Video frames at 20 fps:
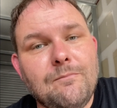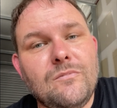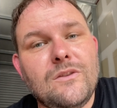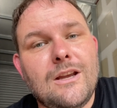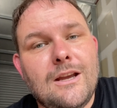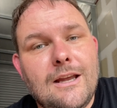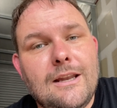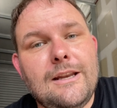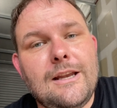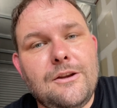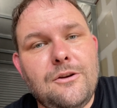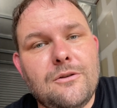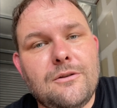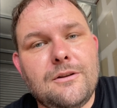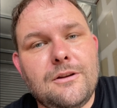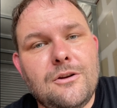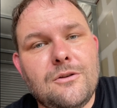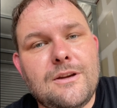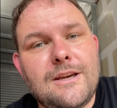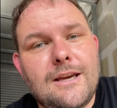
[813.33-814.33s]
And then
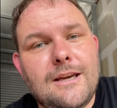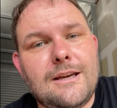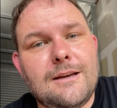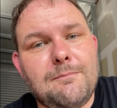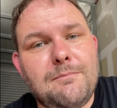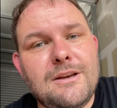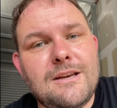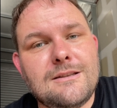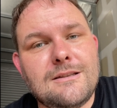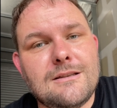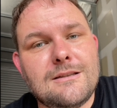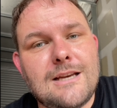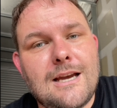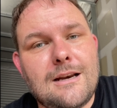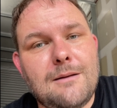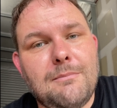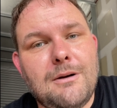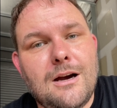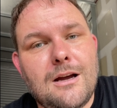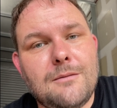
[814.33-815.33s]
you're kicking pistons out
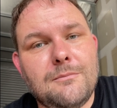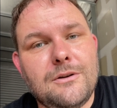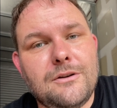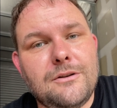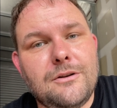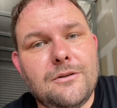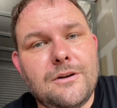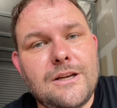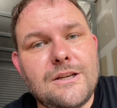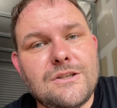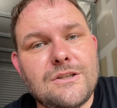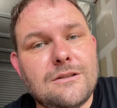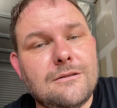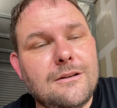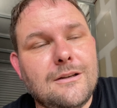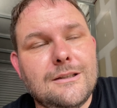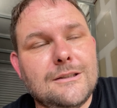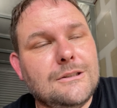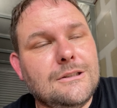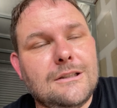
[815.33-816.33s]
the bottom of your engine.
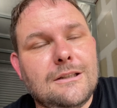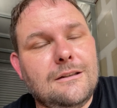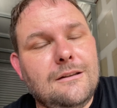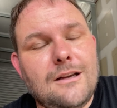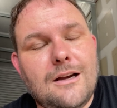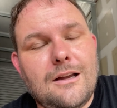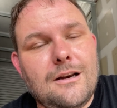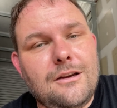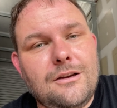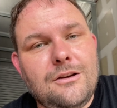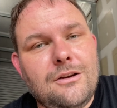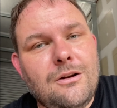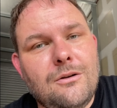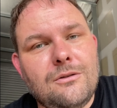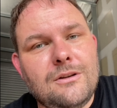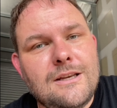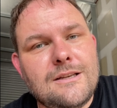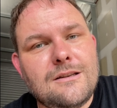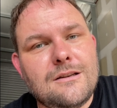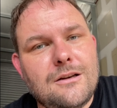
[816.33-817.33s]
Now, you don't
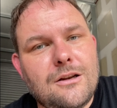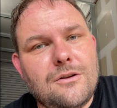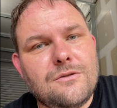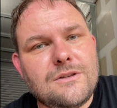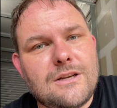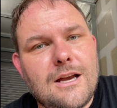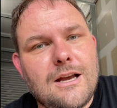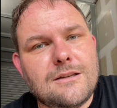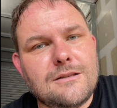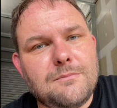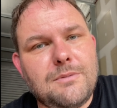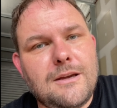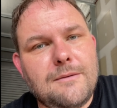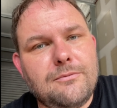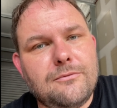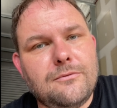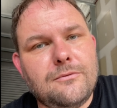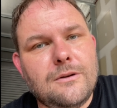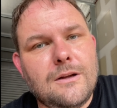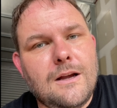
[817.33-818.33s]
listen to those kinds of
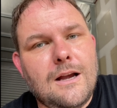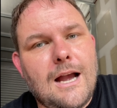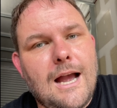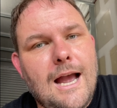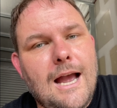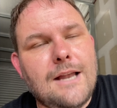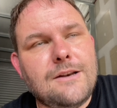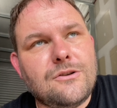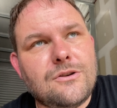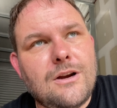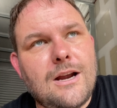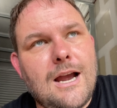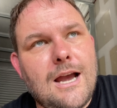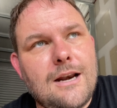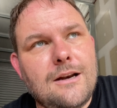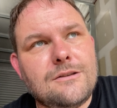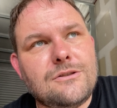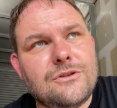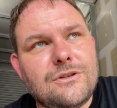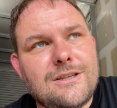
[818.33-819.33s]
people. I
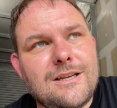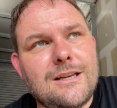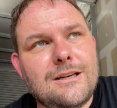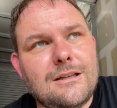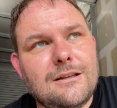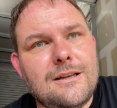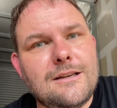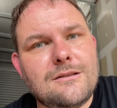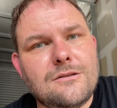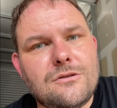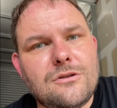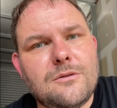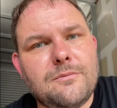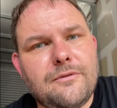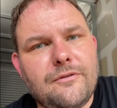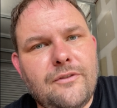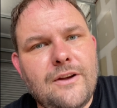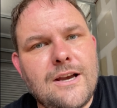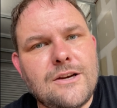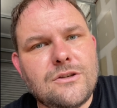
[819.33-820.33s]
tend to listen to the
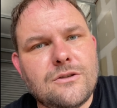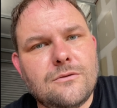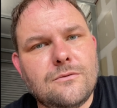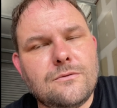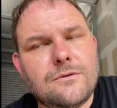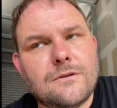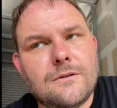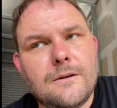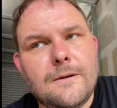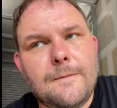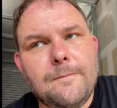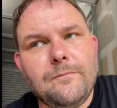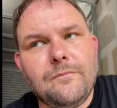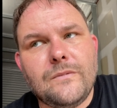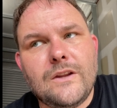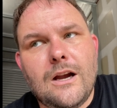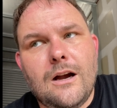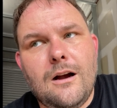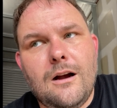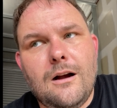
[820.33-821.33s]
professionals.
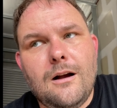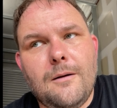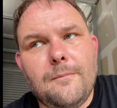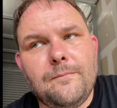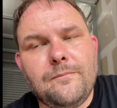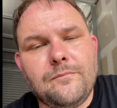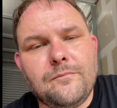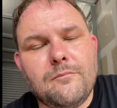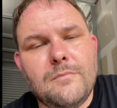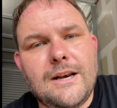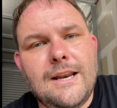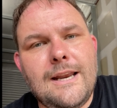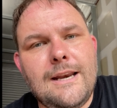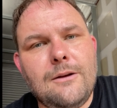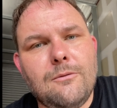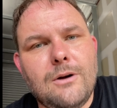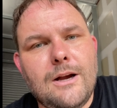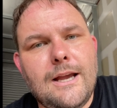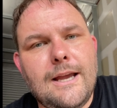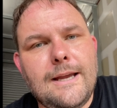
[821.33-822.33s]
But
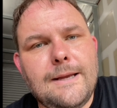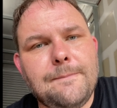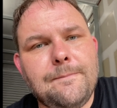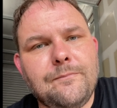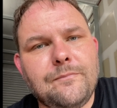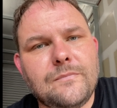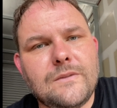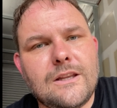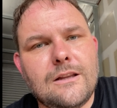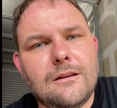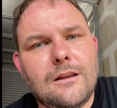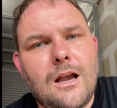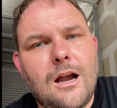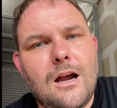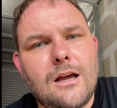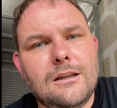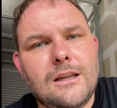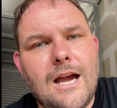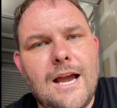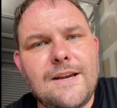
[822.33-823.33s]
anyway,
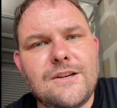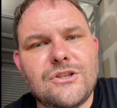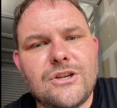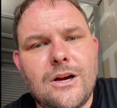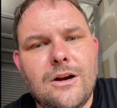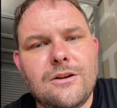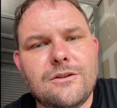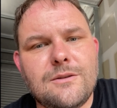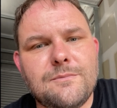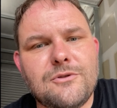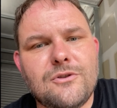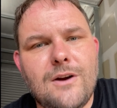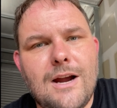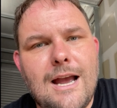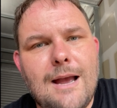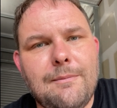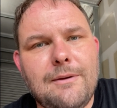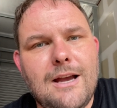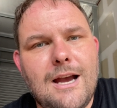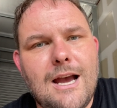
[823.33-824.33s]
like, share, and
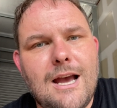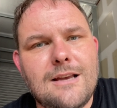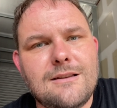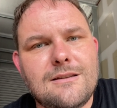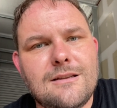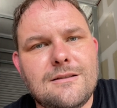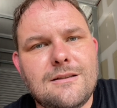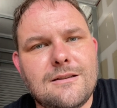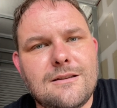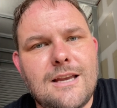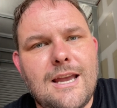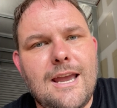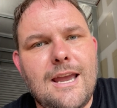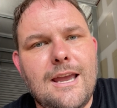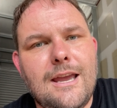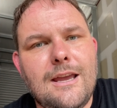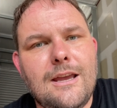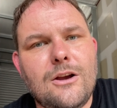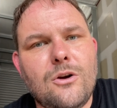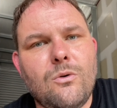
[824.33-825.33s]
subscribe, guys. This is
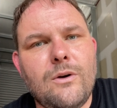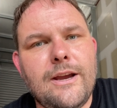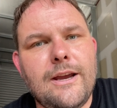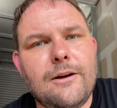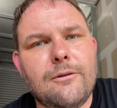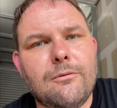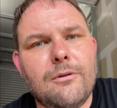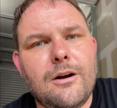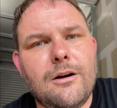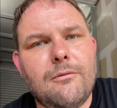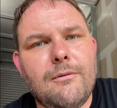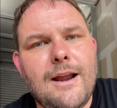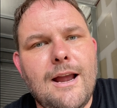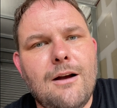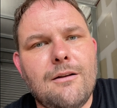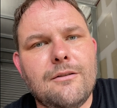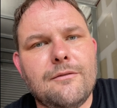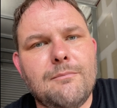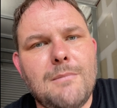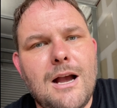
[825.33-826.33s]
a quick run
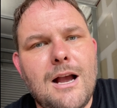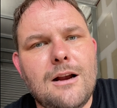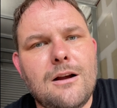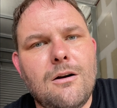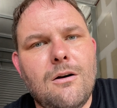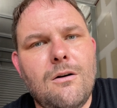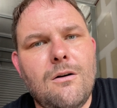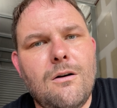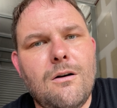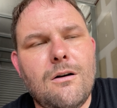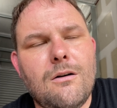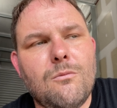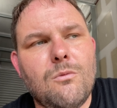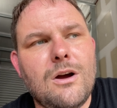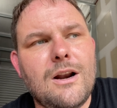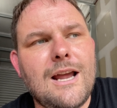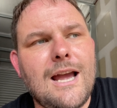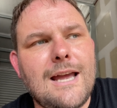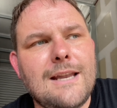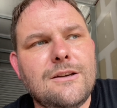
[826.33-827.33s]
around of my car,
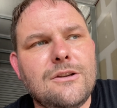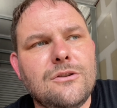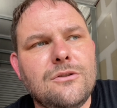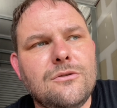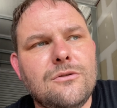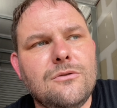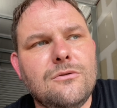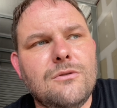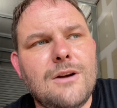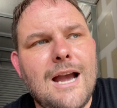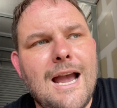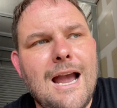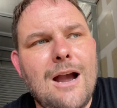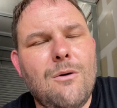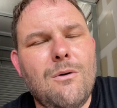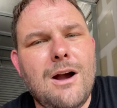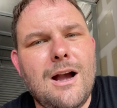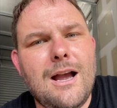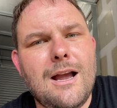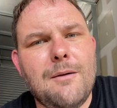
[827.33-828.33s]
what I do,
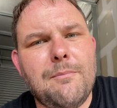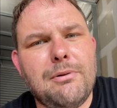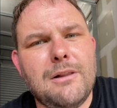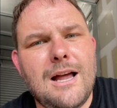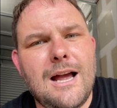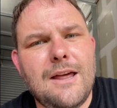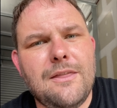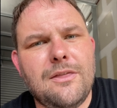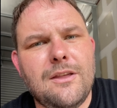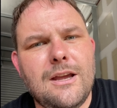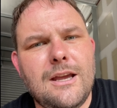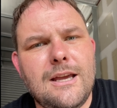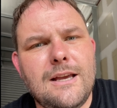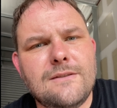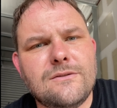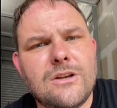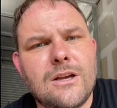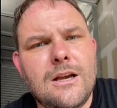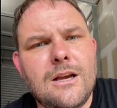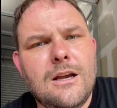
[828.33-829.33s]
how I apply
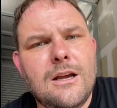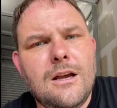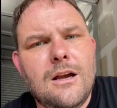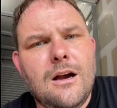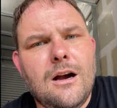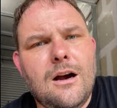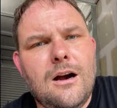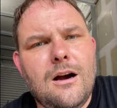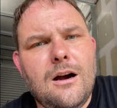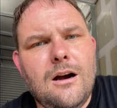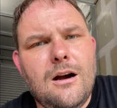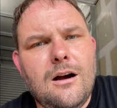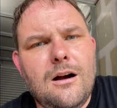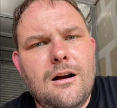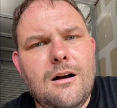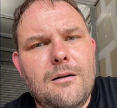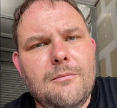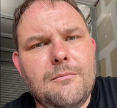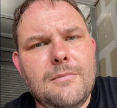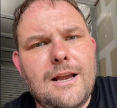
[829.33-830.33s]
things.
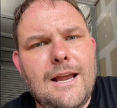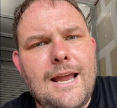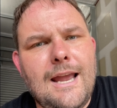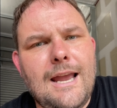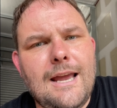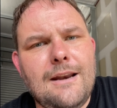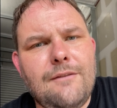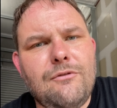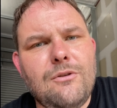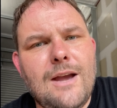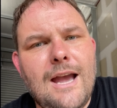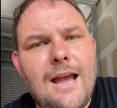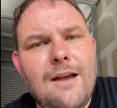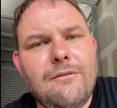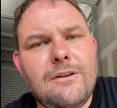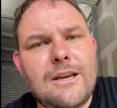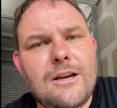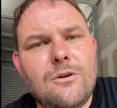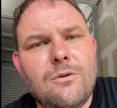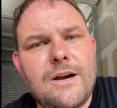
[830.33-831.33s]
And if you have
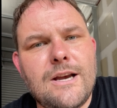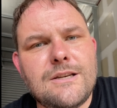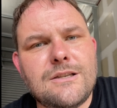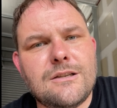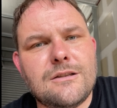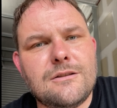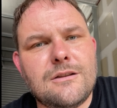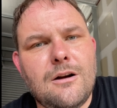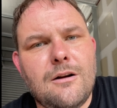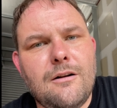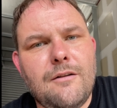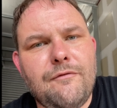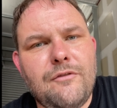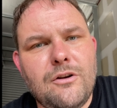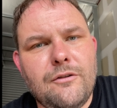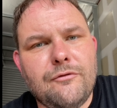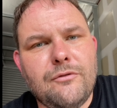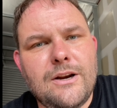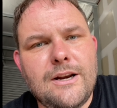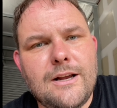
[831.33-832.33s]
any questions,
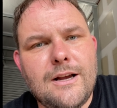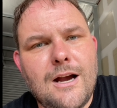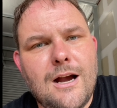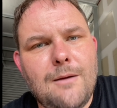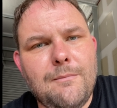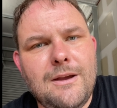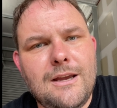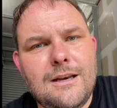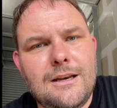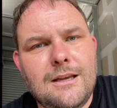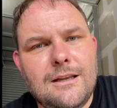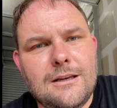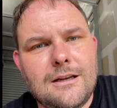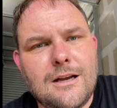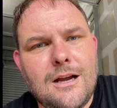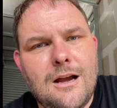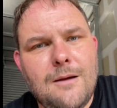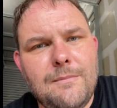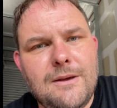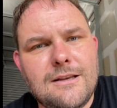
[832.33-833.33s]
feel free to comment in the
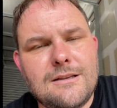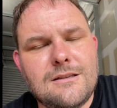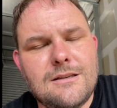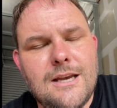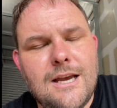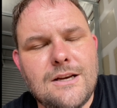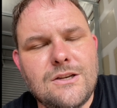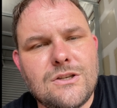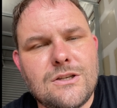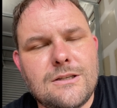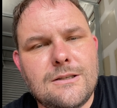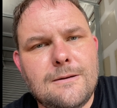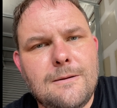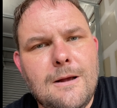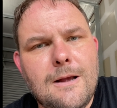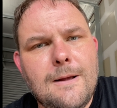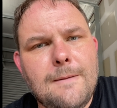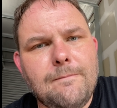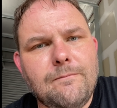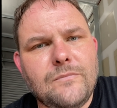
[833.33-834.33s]
comment section,
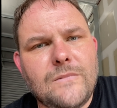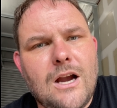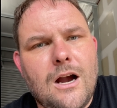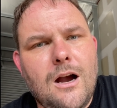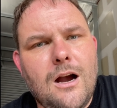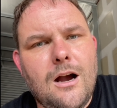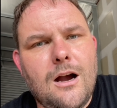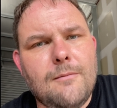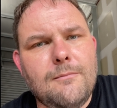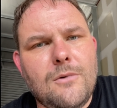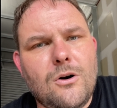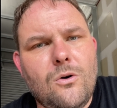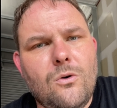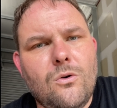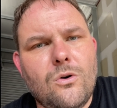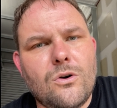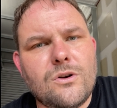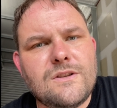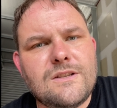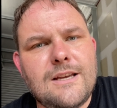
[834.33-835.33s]

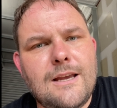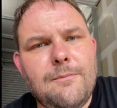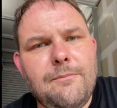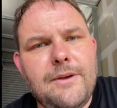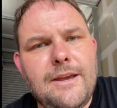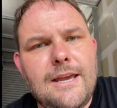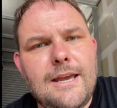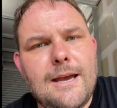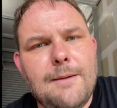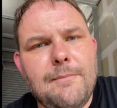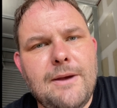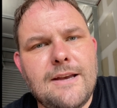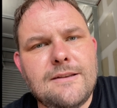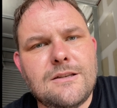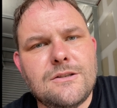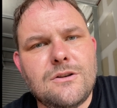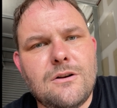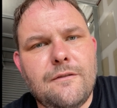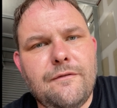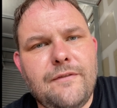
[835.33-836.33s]
or send me a
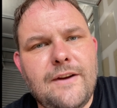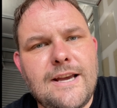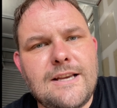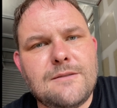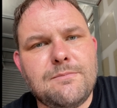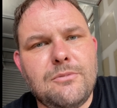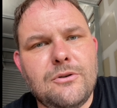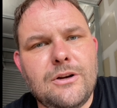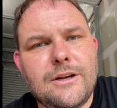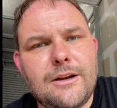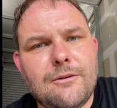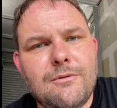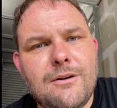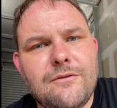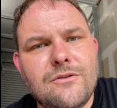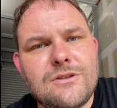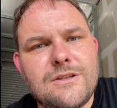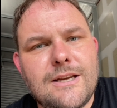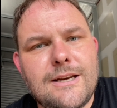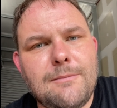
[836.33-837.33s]
message on Facebook at
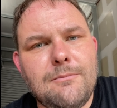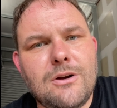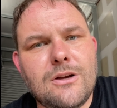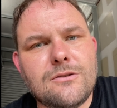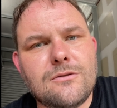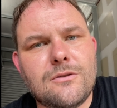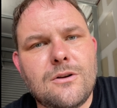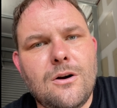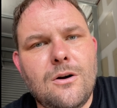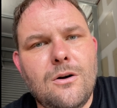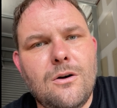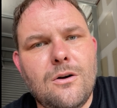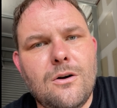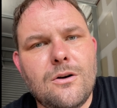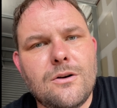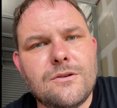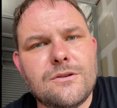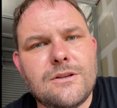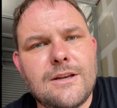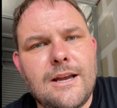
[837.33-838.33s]
River City Muscle
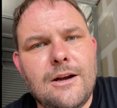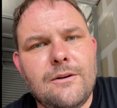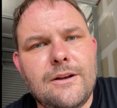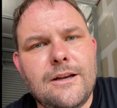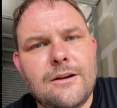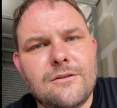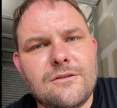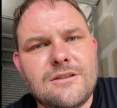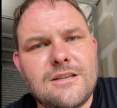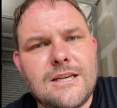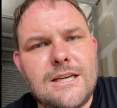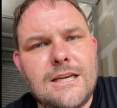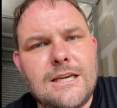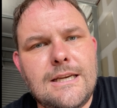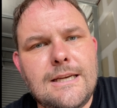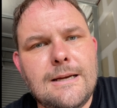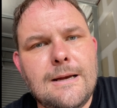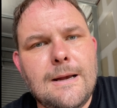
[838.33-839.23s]
Cars LLC.